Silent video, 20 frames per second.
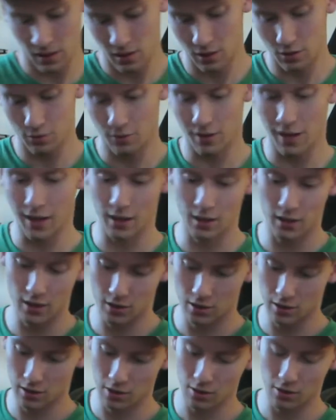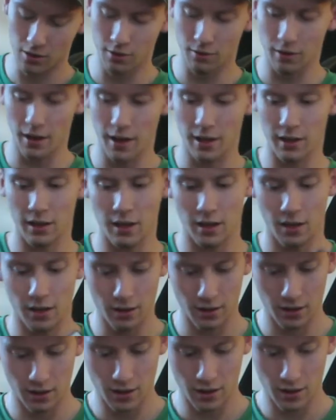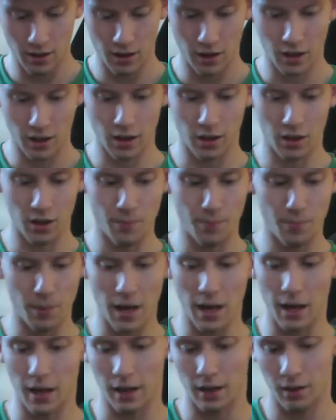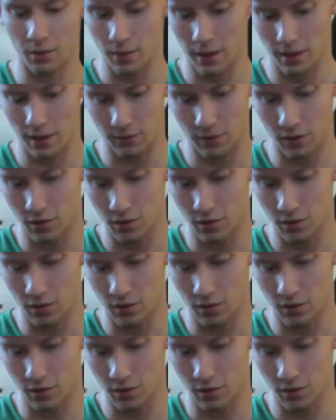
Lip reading: Dragon Touch logo right there. And on the back, we have the